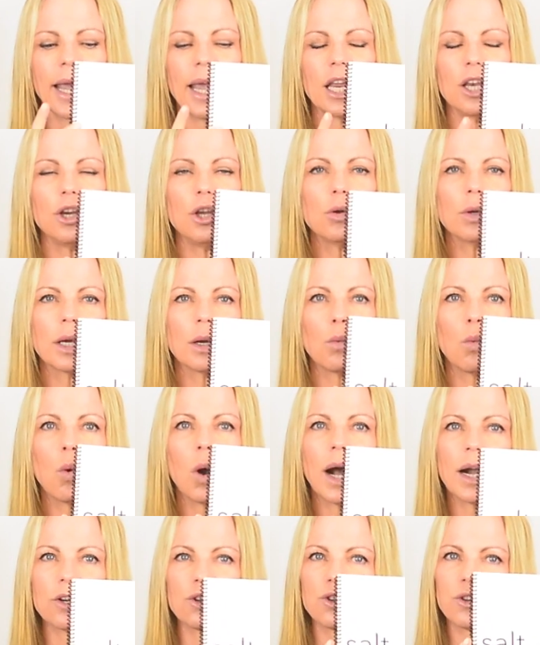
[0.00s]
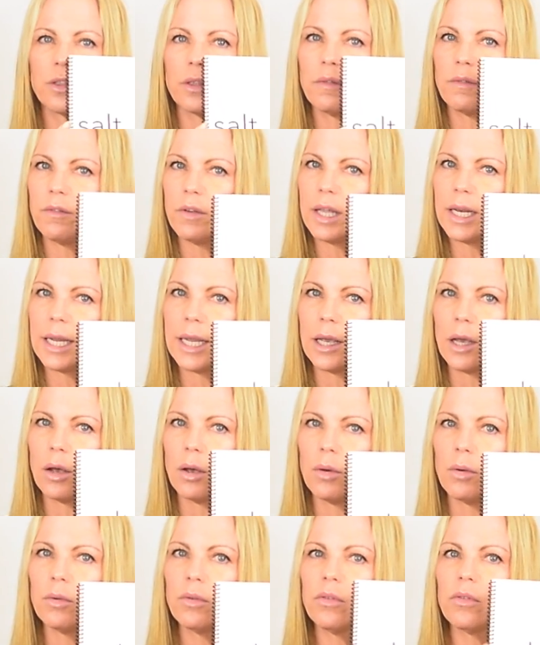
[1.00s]
and you can watch the
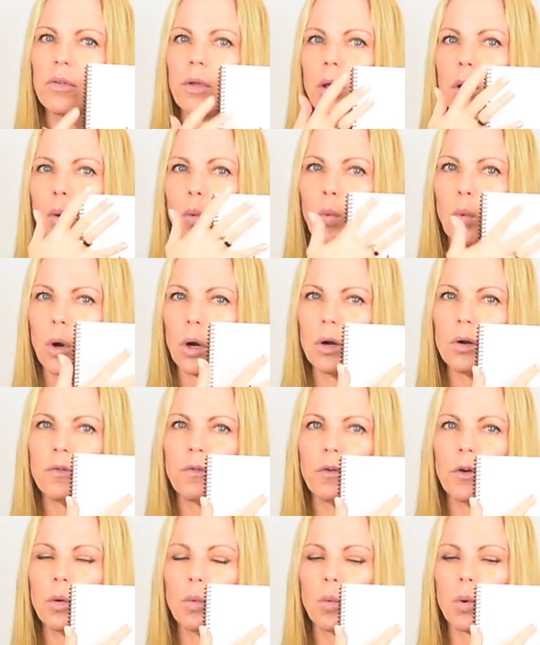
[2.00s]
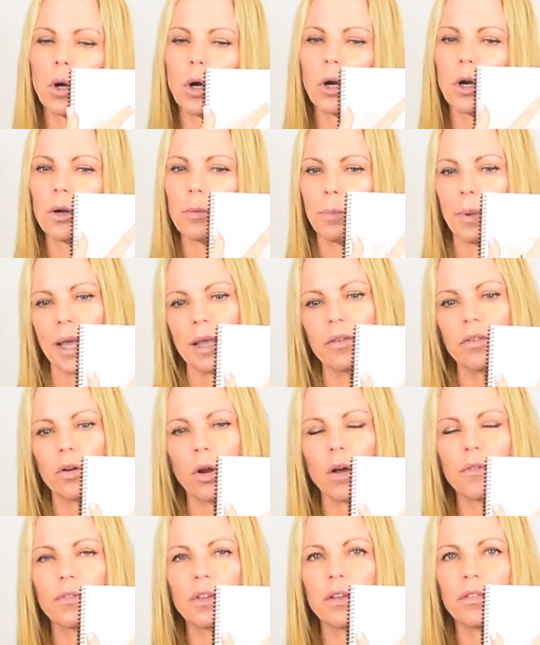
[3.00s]
videos word for word based
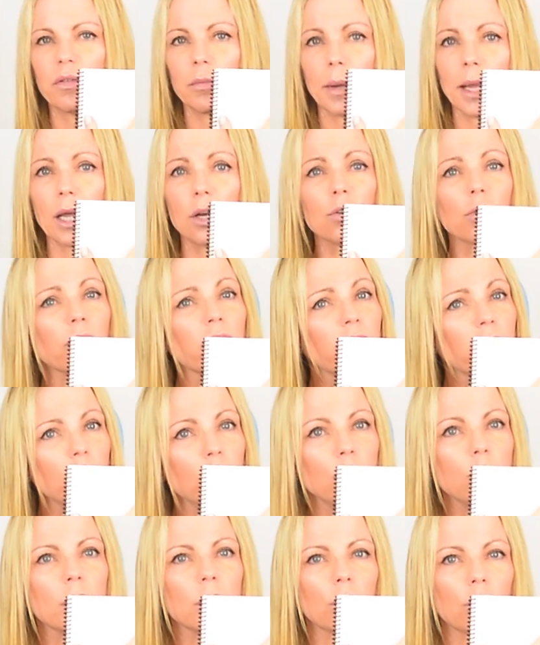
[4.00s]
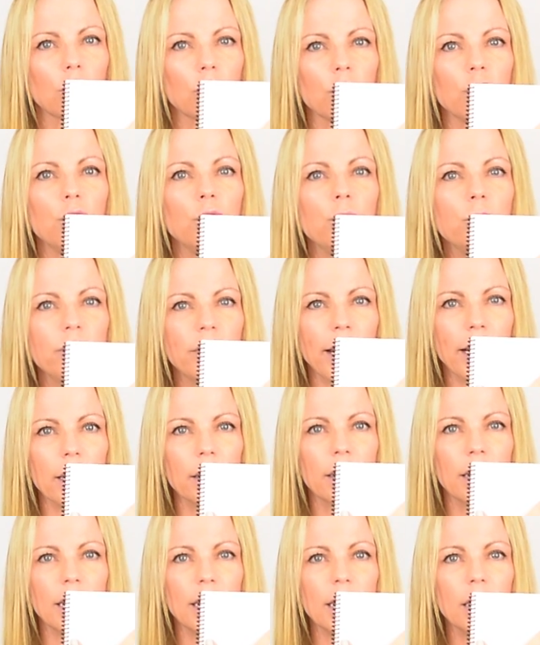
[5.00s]
off these manuals so you can learn new
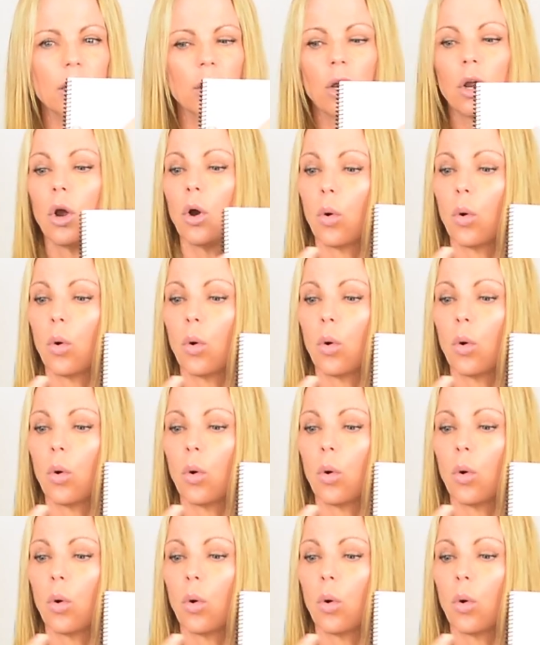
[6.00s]
technique